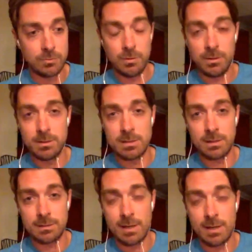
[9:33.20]
really just
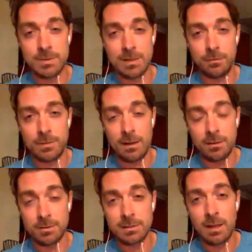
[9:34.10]
a ton of
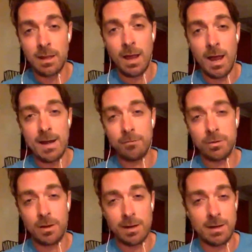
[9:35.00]
self-doubt. I never
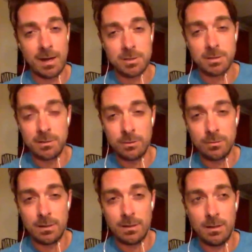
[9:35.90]
thought I could actually do it.